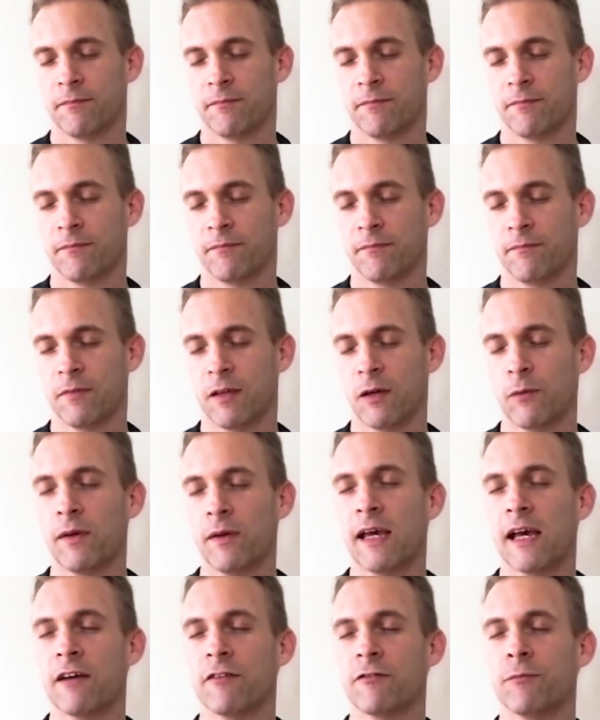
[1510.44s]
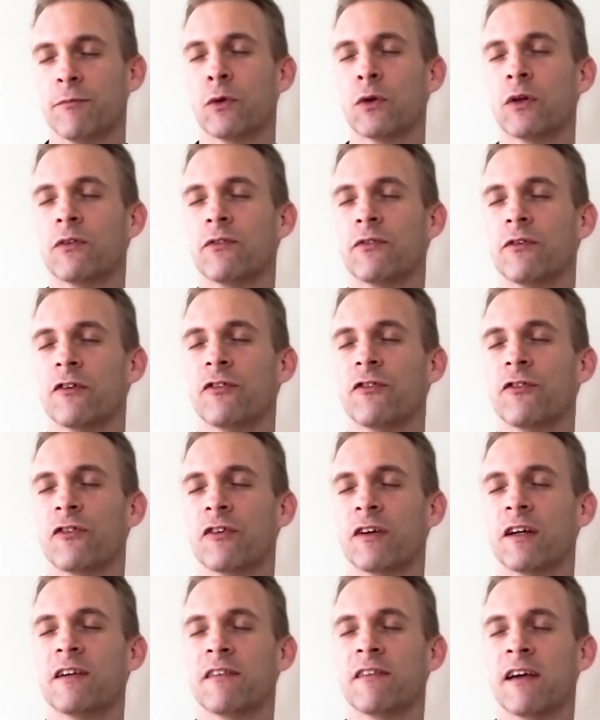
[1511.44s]
We have beautiful free
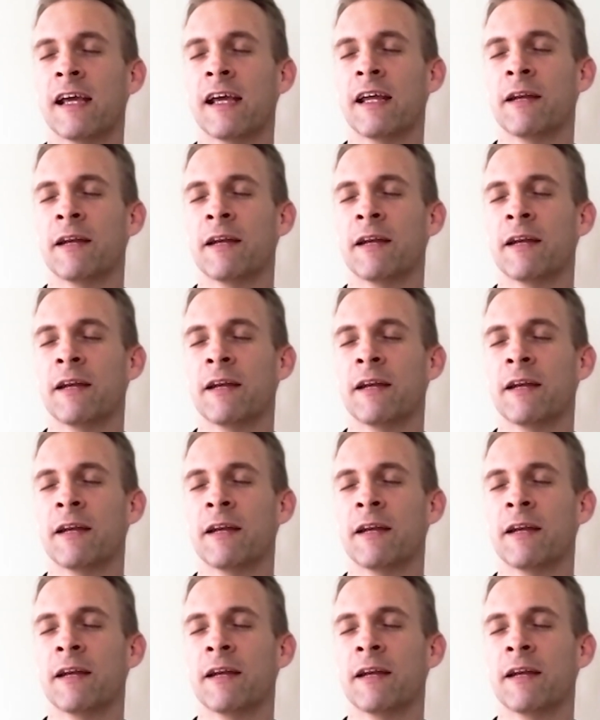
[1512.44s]
reign